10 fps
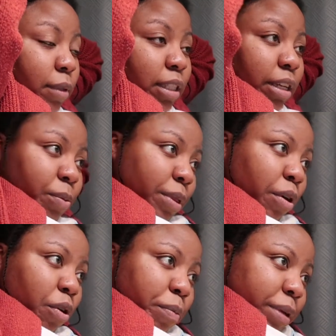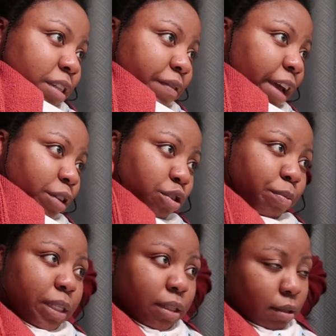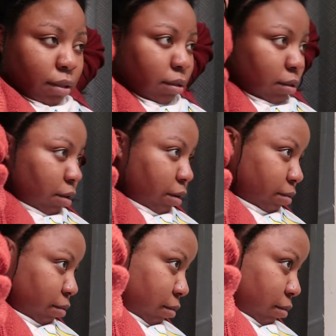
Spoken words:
deal with a whole bunch of extra pieces, you know?